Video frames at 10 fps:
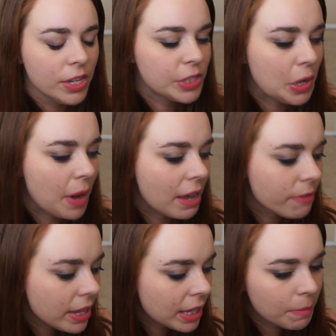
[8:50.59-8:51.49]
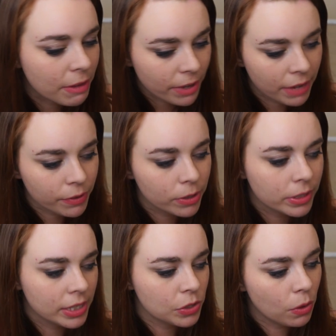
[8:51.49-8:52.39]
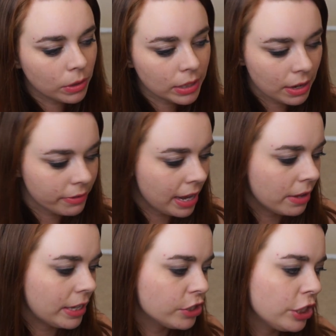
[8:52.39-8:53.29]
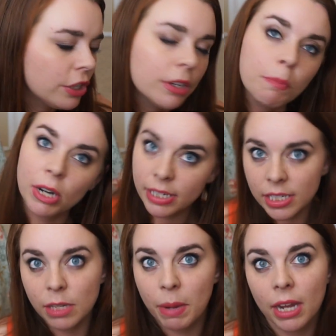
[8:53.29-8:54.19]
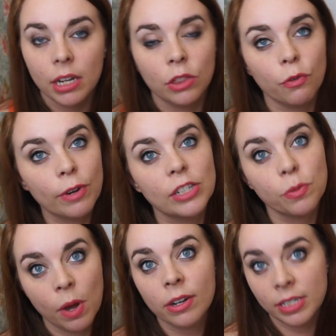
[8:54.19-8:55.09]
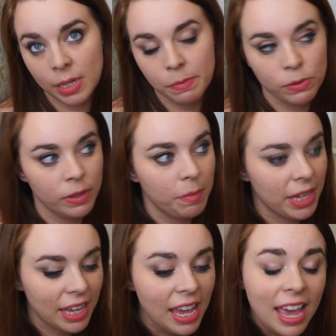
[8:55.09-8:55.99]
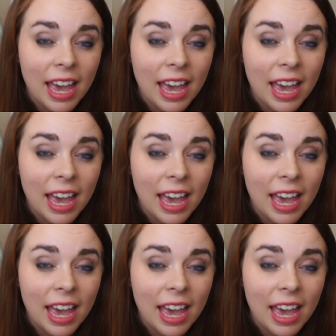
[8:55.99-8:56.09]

So I felt like my 5-year-old is old enough now that she could participate in the freshwater dips with me,